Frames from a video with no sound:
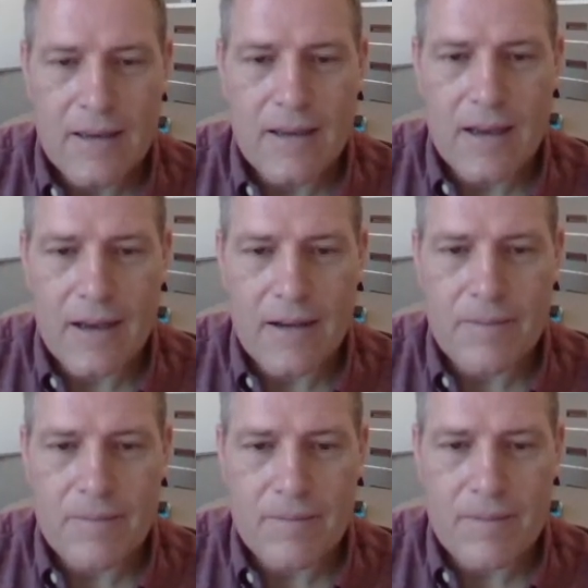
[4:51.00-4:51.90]

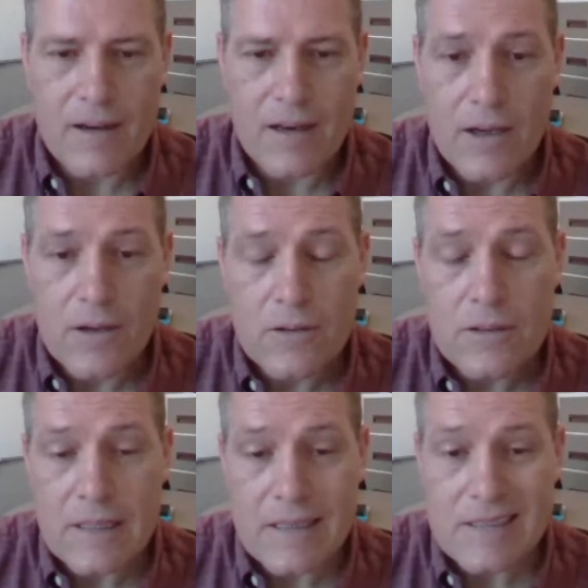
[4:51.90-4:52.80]

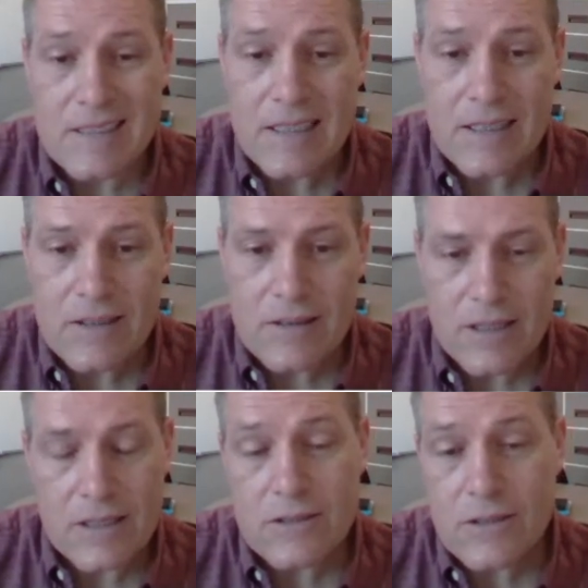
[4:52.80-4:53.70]
load a single,
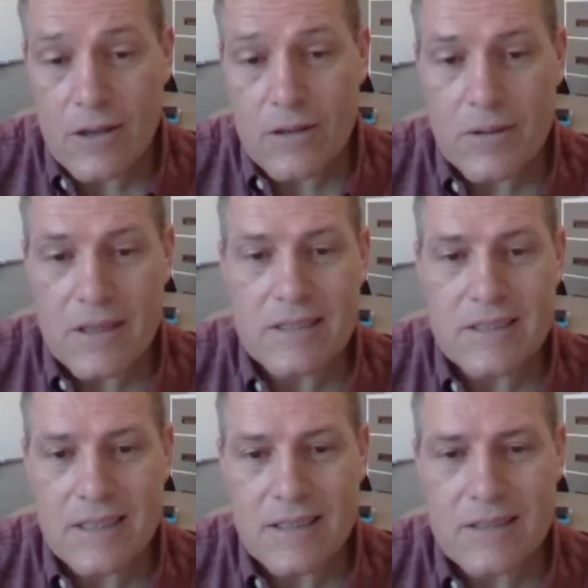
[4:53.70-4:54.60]
they start with a
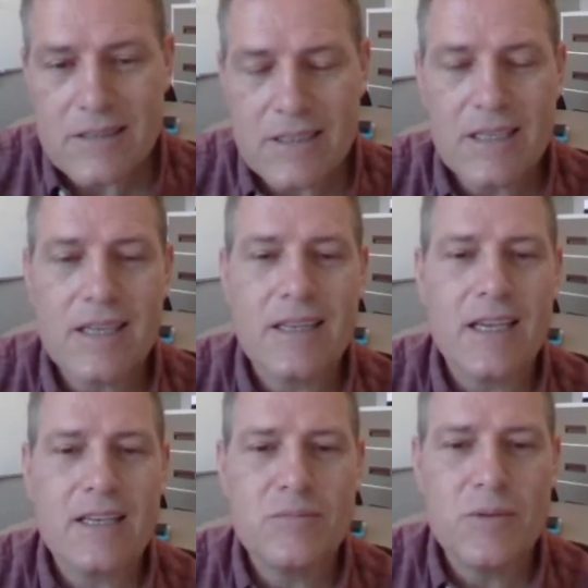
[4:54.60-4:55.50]
single Shigley
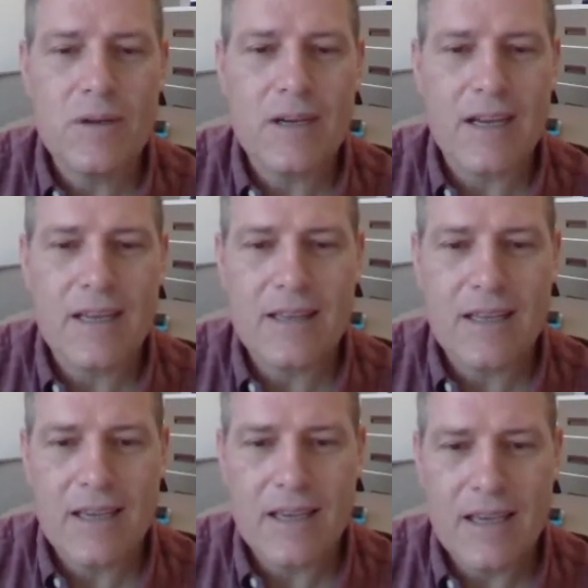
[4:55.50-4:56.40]
textbook and
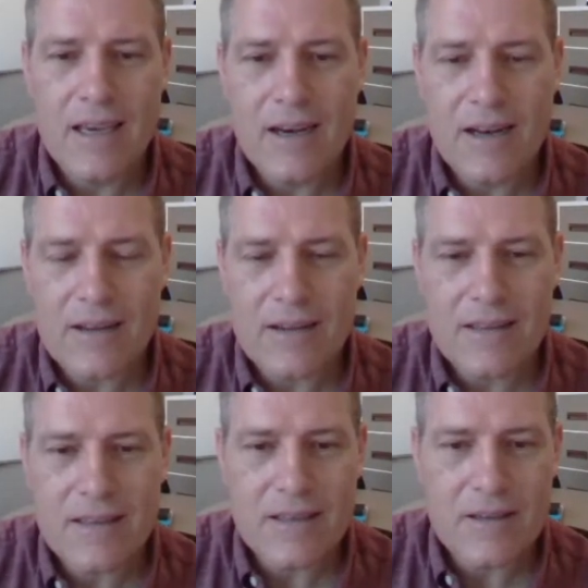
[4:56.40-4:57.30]
they
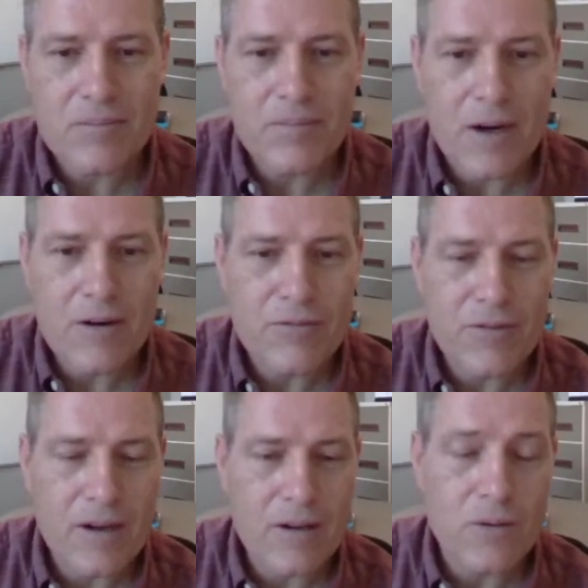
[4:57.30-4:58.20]
incline the
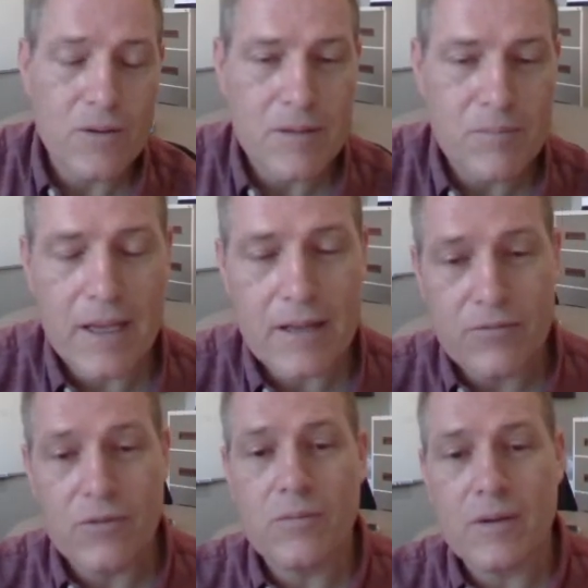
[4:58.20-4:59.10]
profile or the
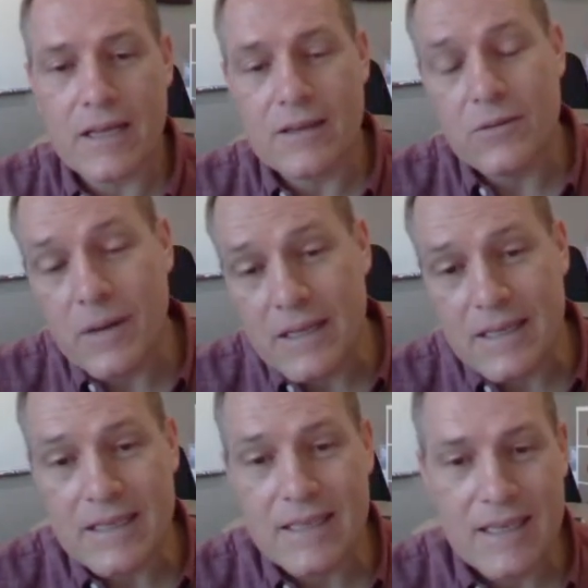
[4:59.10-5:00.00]
platform at
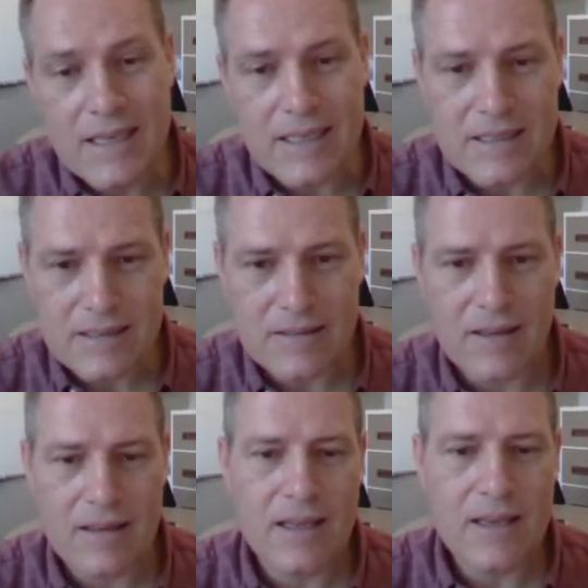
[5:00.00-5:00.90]
20 degrees
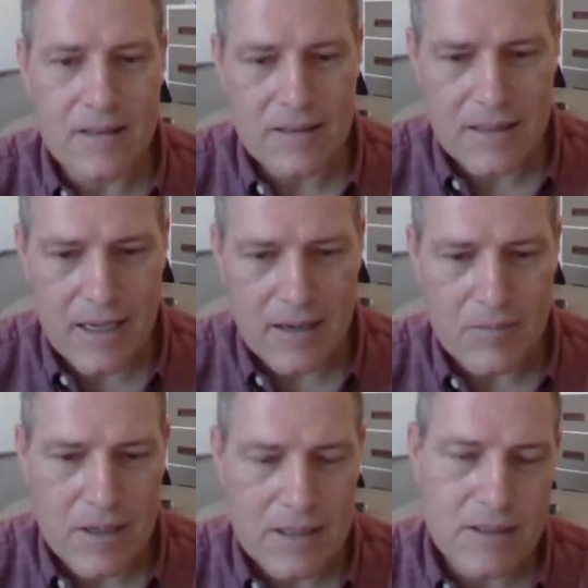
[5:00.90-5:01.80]
and then take
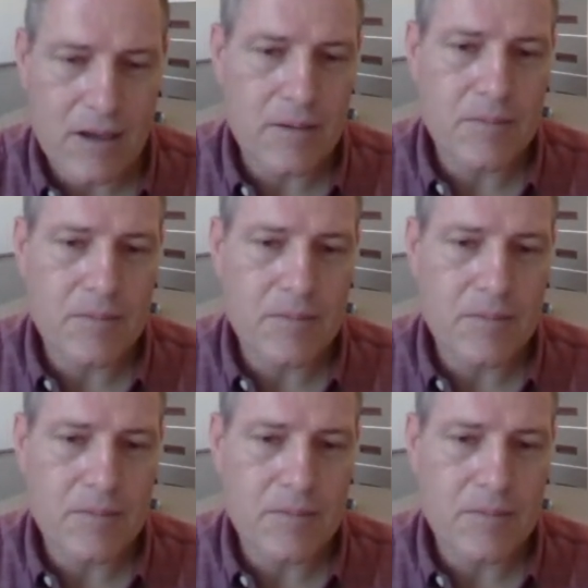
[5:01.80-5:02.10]
time